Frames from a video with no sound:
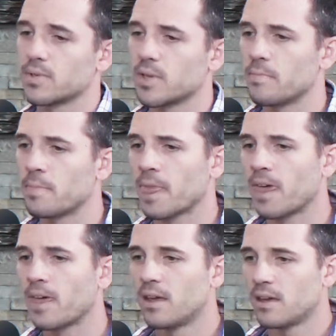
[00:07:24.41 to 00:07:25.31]
So
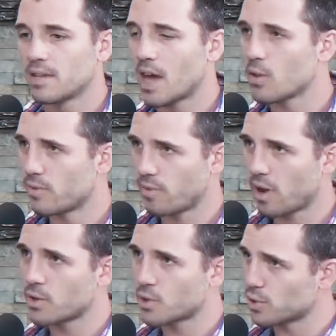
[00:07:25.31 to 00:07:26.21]
now that we've
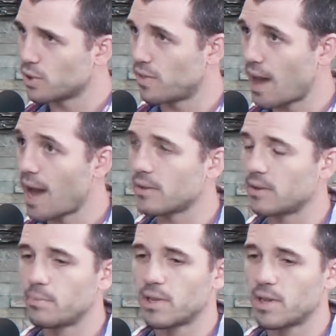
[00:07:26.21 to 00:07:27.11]
understood that a little bit,